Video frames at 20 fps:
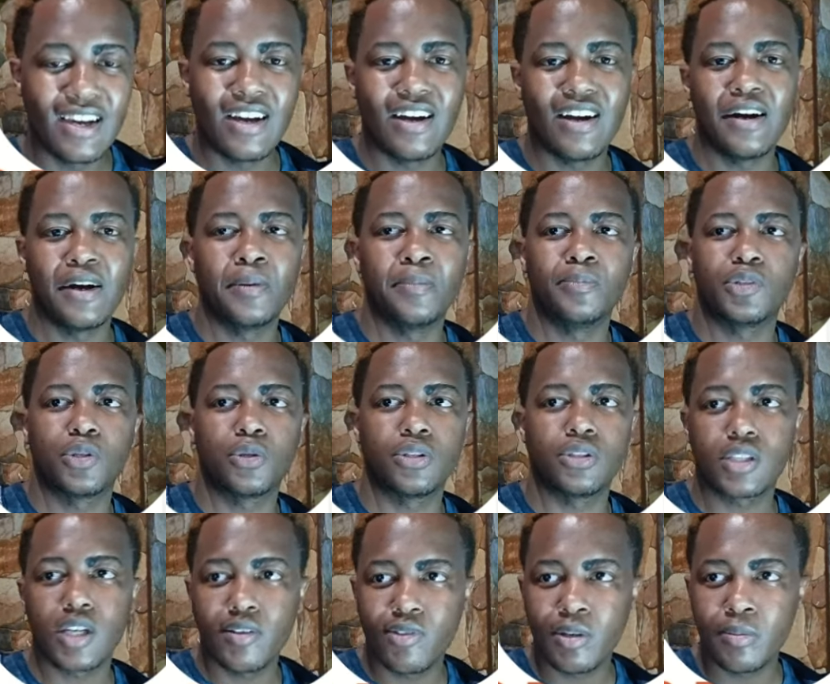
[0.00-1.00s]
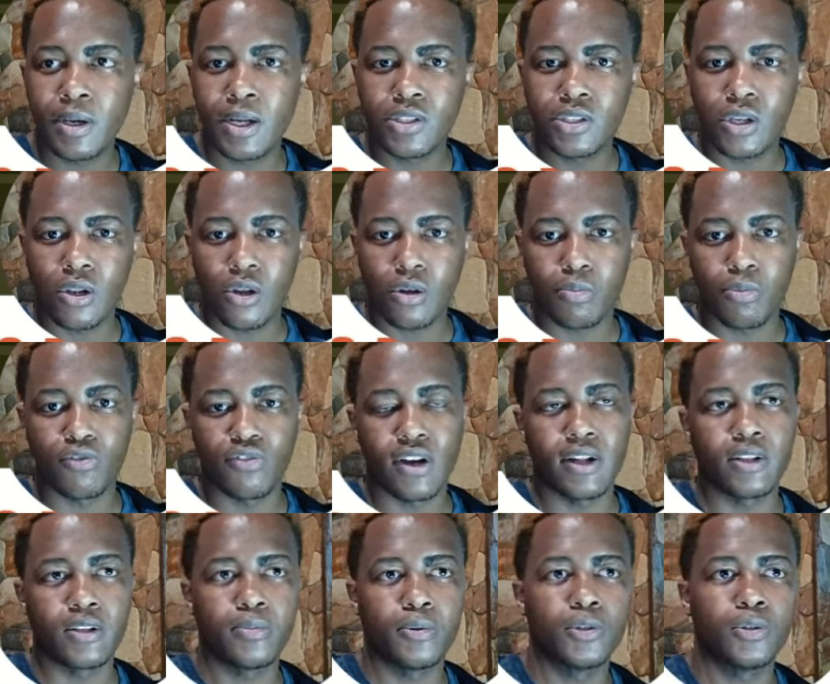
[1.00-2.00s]
So Discovery Miles are a lot more
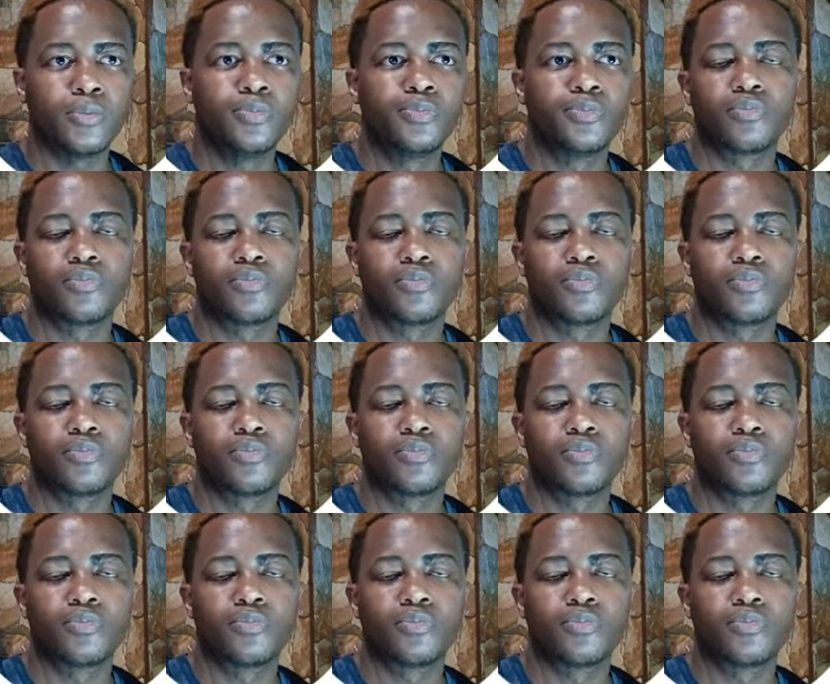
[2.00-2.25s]
valuable.